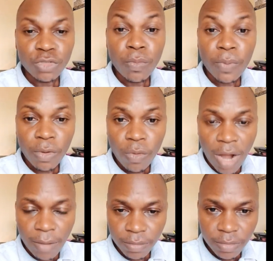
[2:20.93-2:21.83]

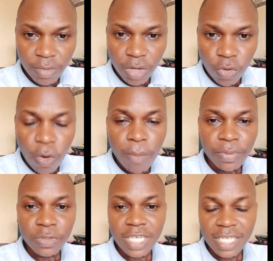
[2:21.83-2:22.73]
program
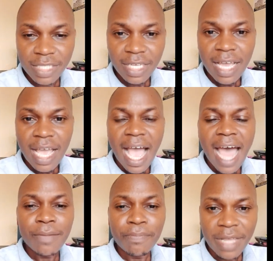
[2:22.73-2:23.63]
computers
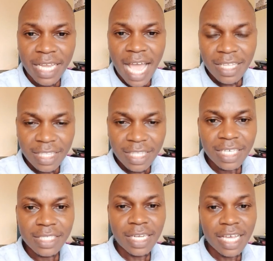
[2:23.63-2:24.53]
and many other
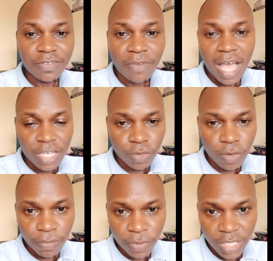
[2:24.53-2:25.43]
things in as far as
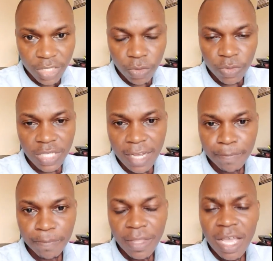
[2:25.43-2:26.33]
computer is concerned.
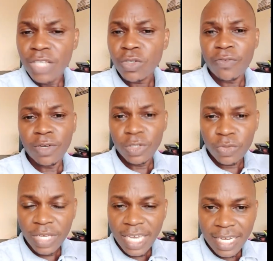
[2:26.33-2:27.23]
So for you
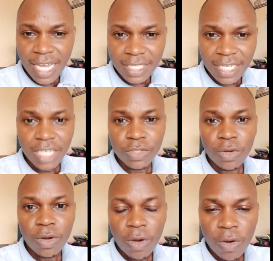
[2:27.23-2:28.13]
to gain that
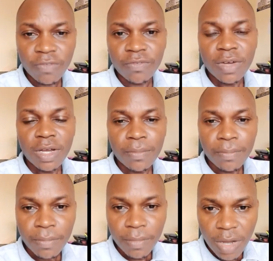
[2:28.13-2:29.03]
title of
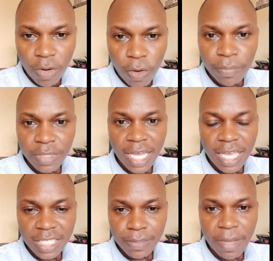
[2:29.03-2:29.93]
computer
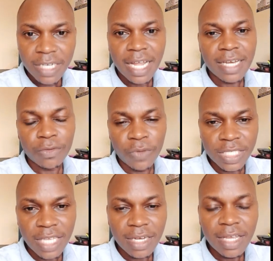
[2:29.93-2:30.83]
expert and wizard,